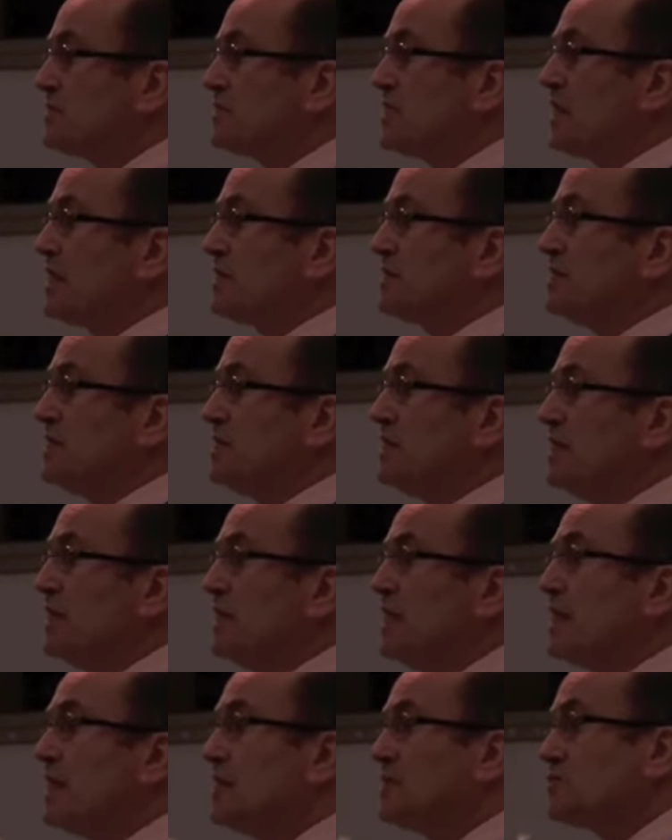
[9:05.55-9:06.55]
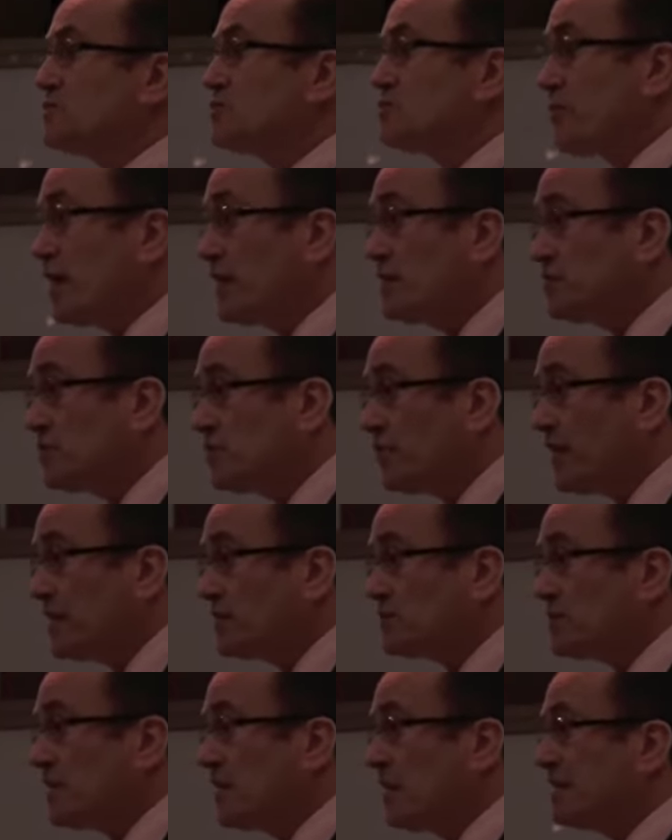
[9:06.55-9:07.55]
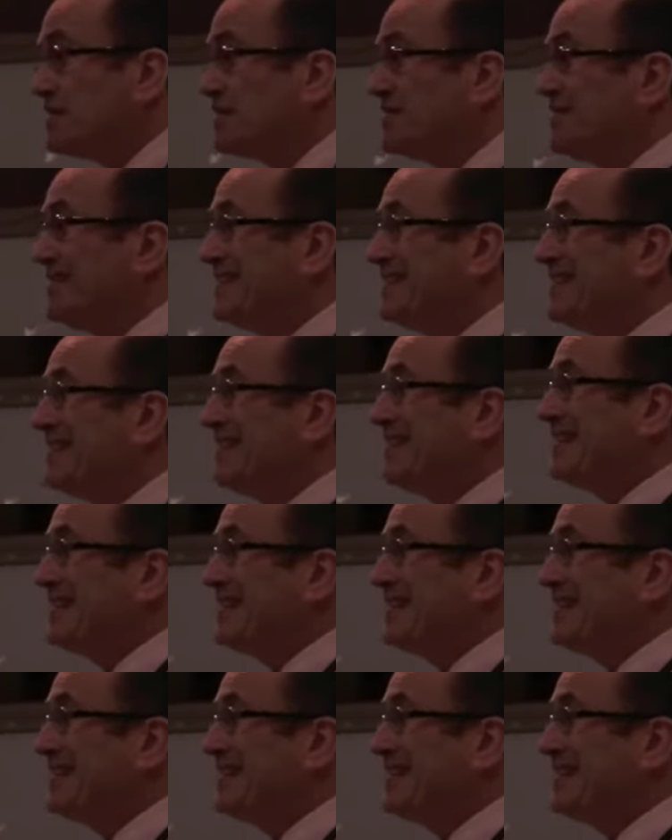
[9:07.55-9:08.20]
anxiety and stranger anxiety.